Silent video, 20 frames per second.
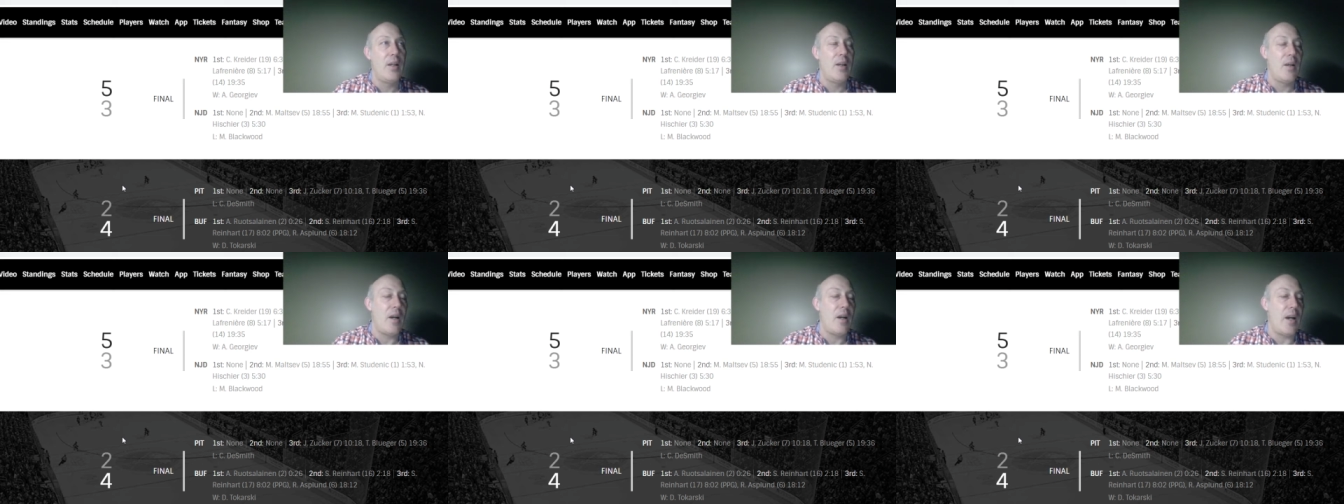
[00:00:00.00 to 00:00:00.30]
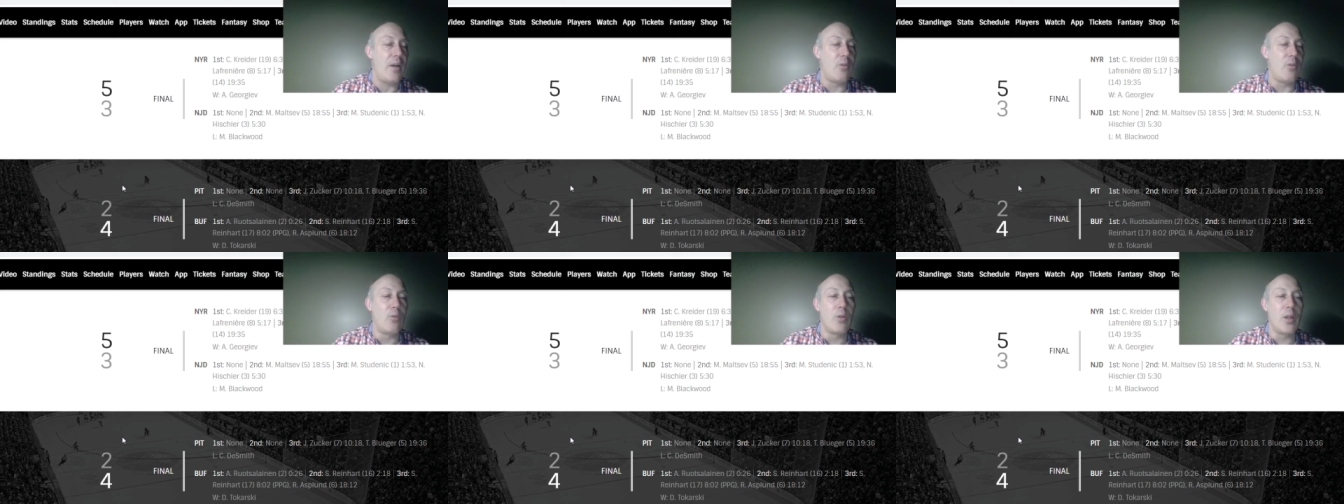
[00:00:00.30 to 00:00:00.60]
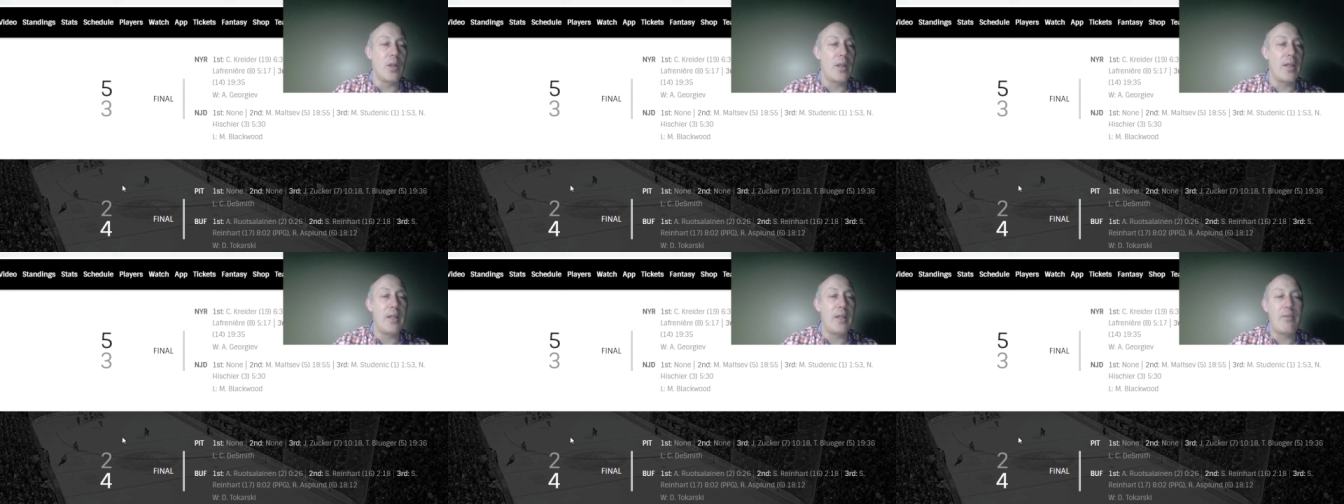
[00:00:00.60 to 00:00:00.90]

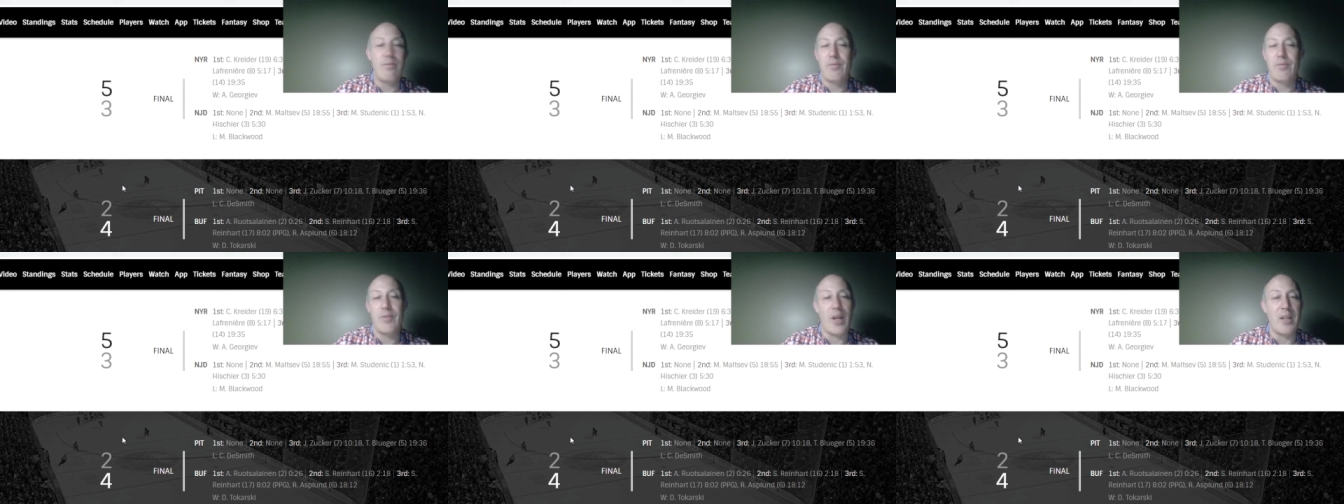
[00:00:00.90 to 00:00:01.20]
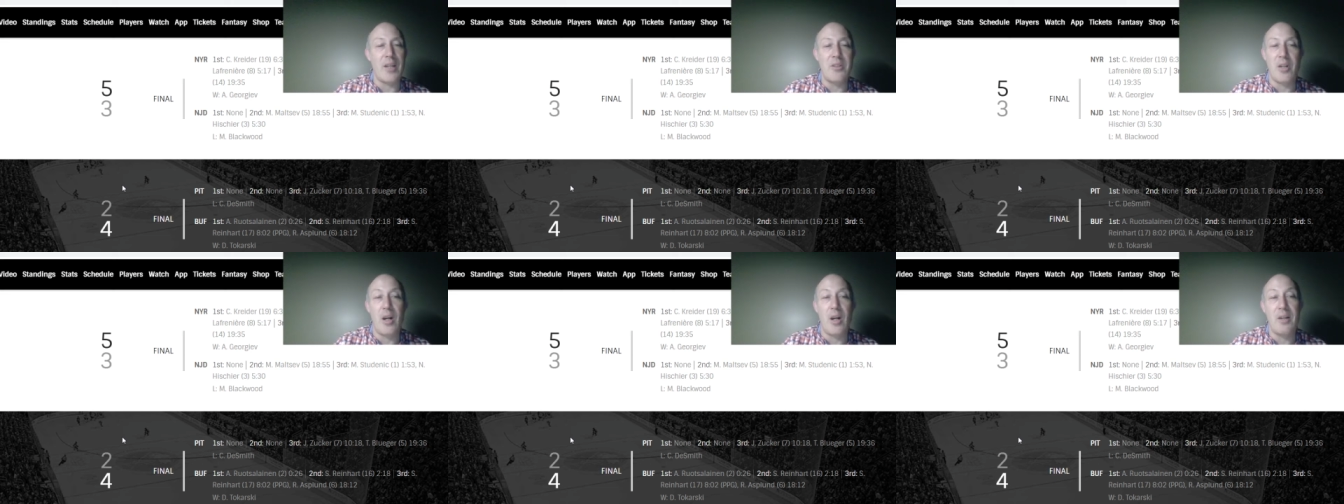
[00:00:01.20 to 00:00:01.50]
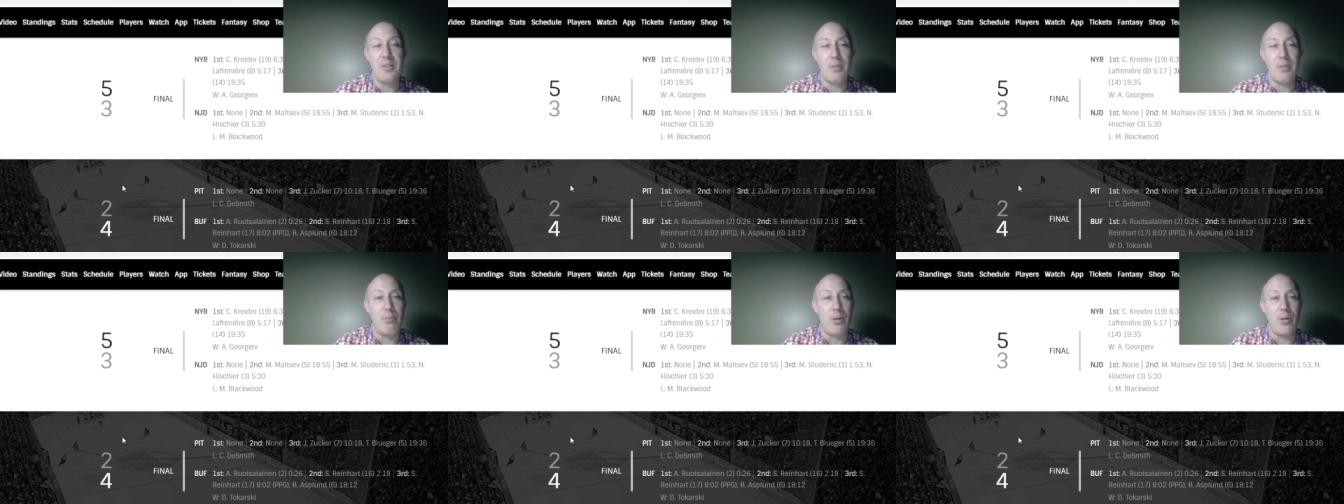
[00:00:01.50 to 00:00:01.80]
I
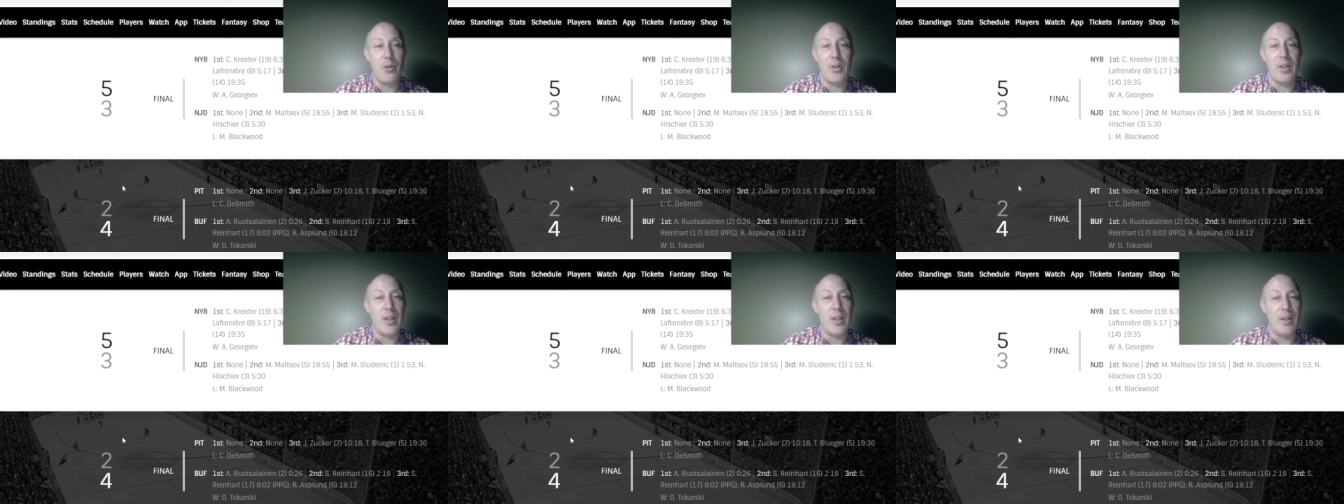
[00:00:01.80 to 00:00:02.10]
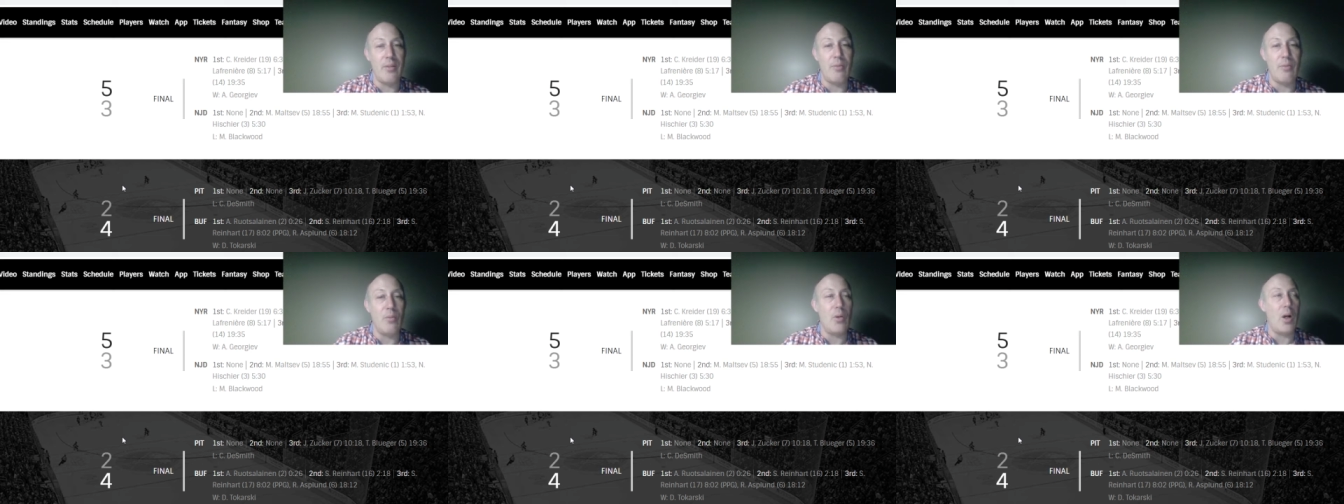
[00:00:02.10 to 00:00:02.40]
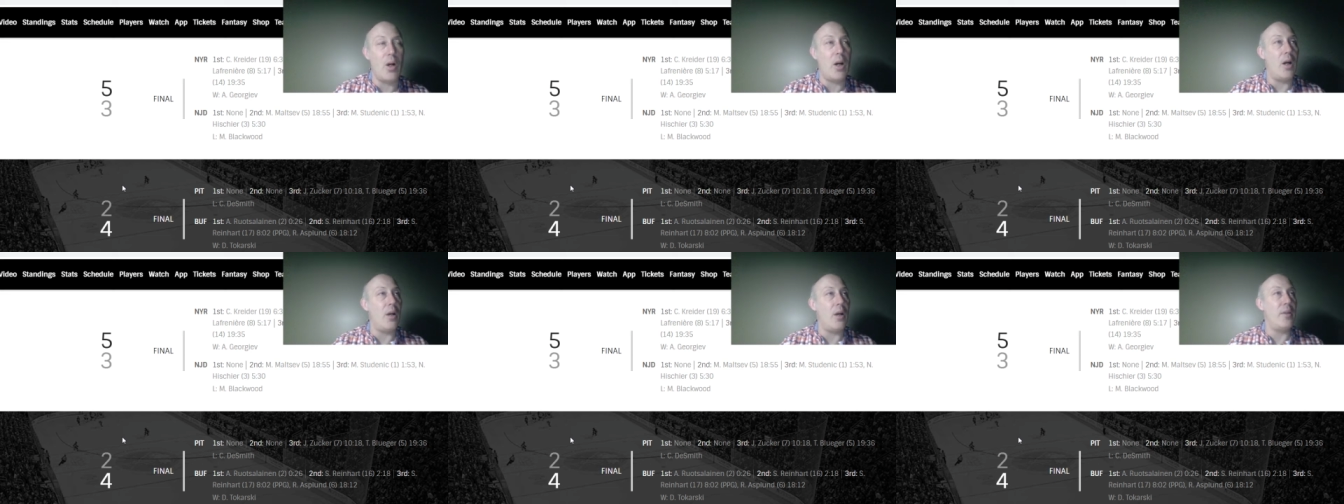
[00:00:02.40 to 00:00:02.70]
talked about it in
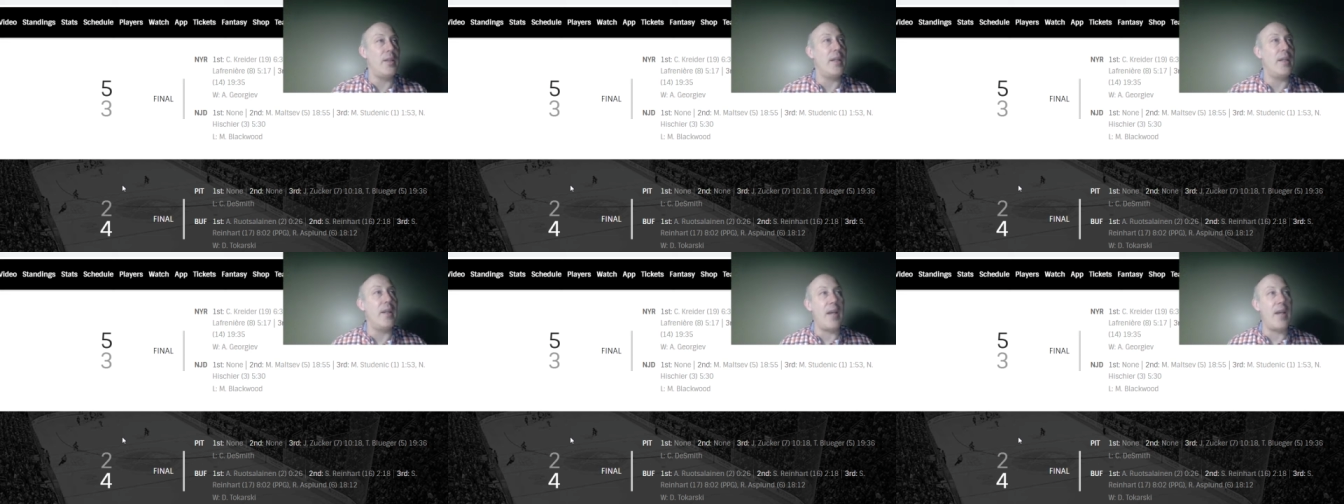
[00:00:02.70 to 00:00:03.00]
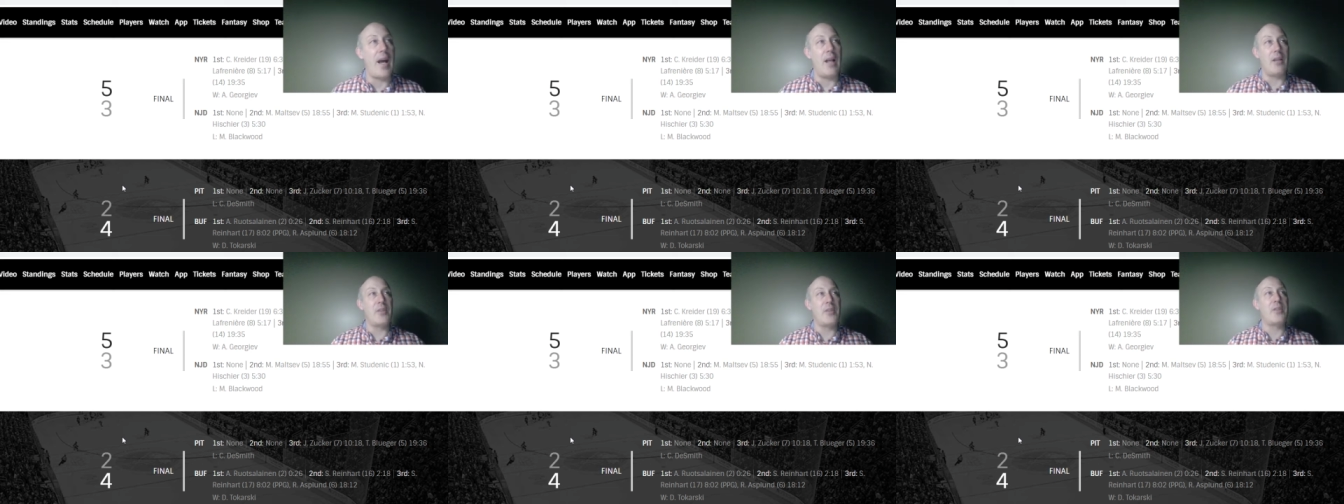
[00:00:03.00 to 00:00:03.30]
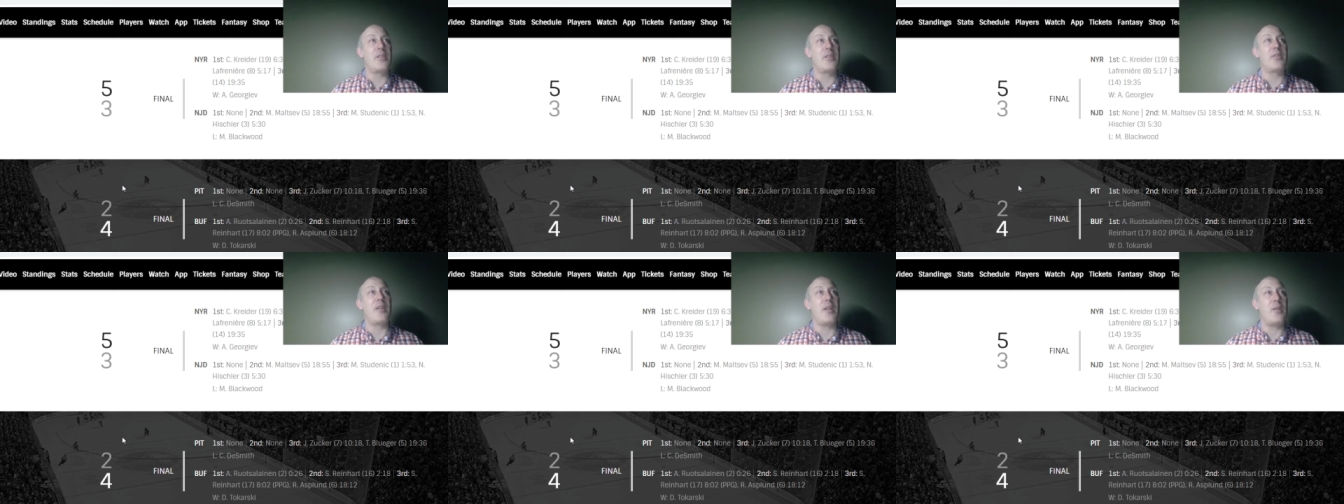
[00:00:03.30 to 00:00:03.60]
the
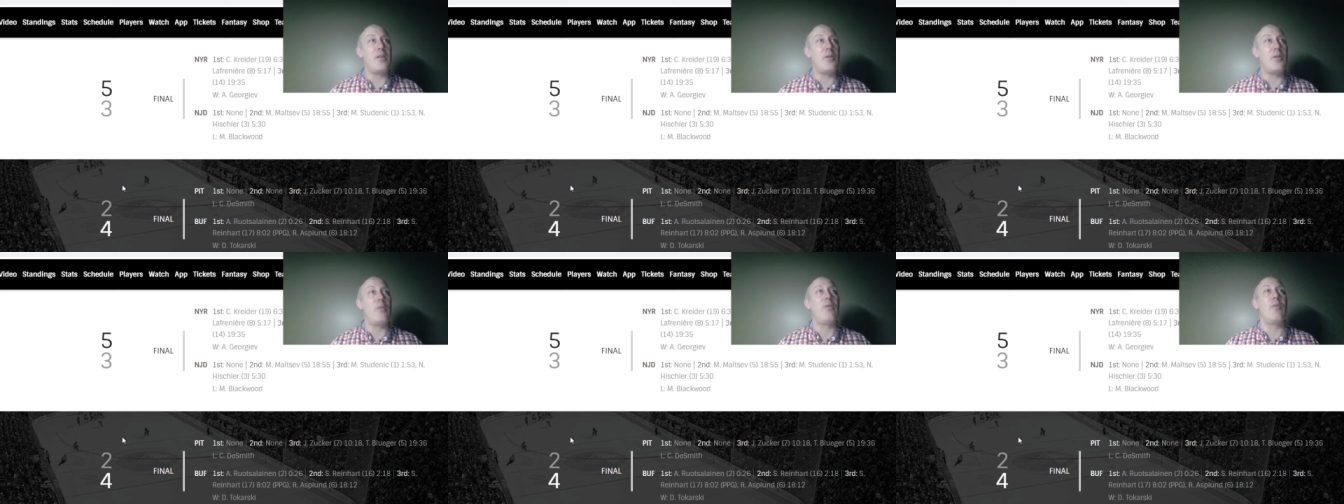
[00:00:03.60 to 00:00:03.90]
analysis I do for